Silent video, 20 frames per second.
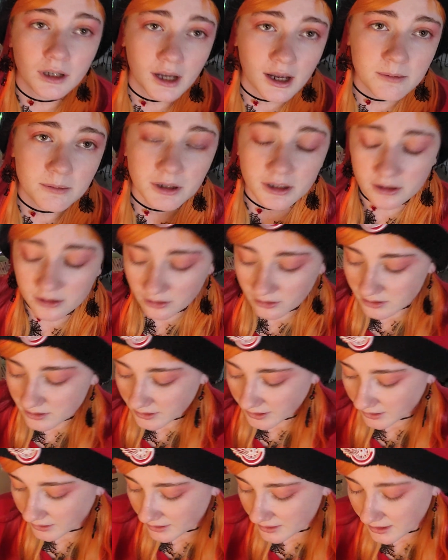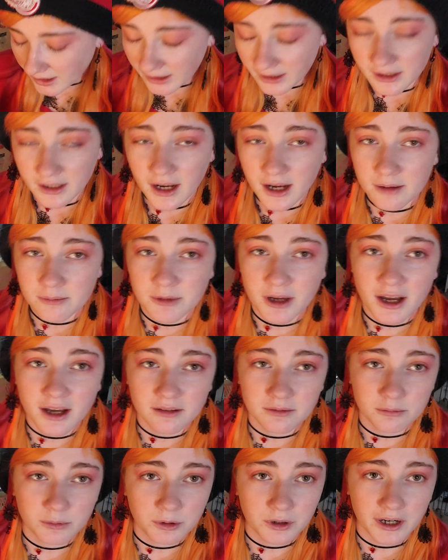mean, you'll see in a second. I'm not
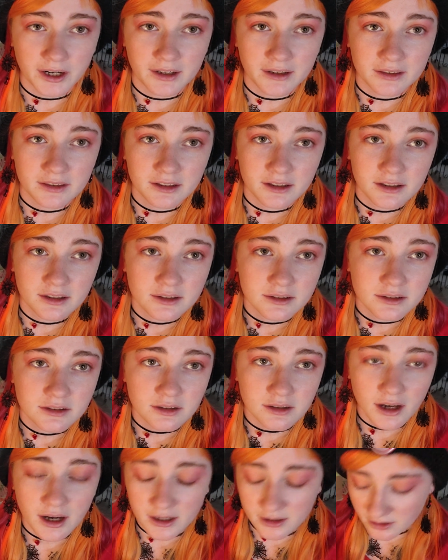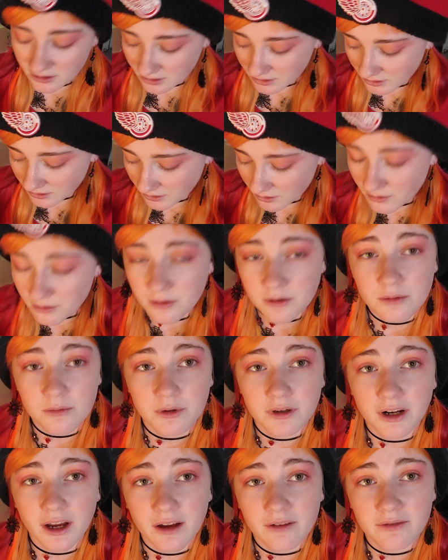great at this. I just do
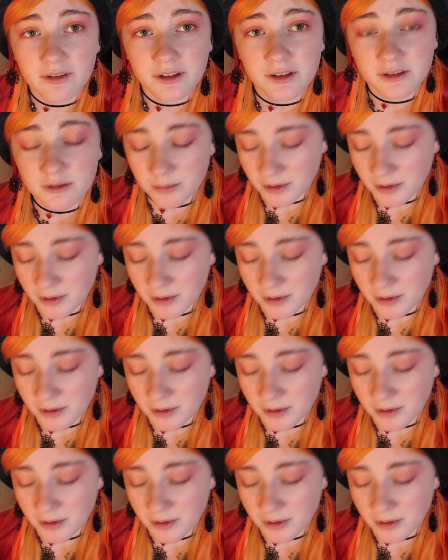what I feel is